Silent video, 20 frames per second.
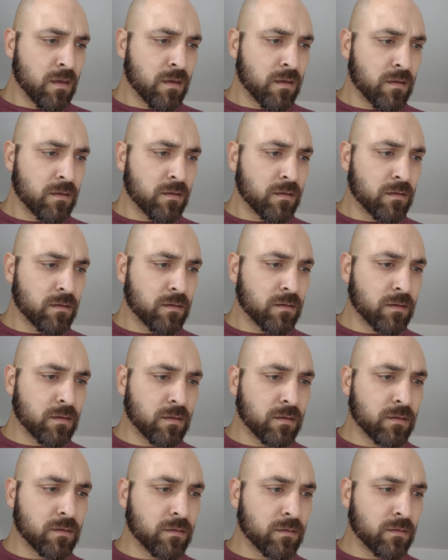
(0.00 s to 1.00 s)

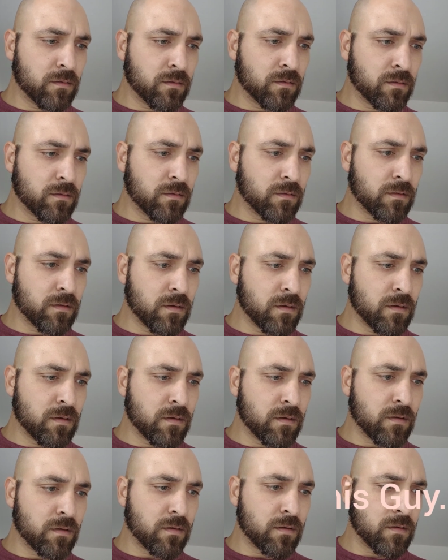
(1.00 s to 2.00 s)

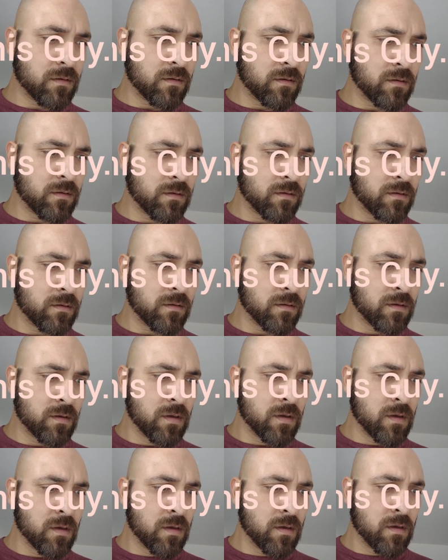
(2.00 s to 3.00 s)

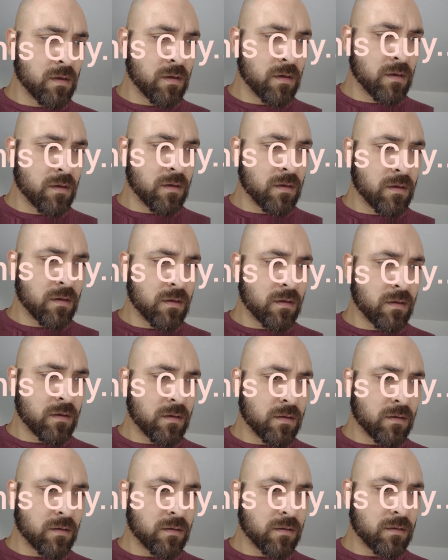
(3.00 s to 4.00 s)

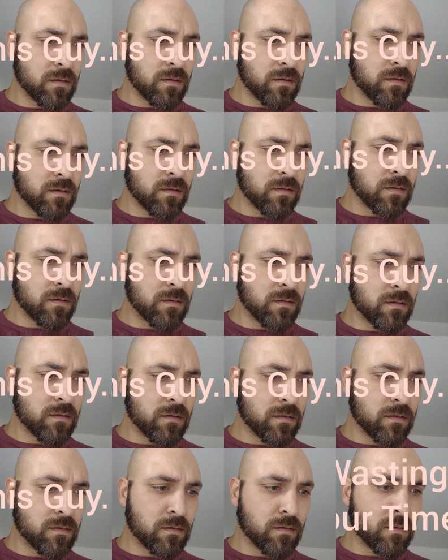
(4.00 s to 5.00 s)

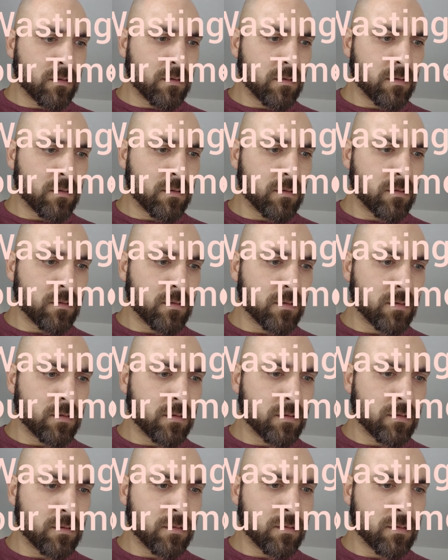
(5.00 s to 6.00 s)

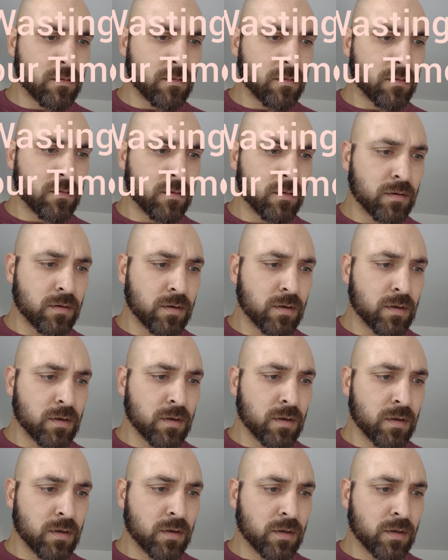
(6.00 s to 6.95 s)
Nobody speaks.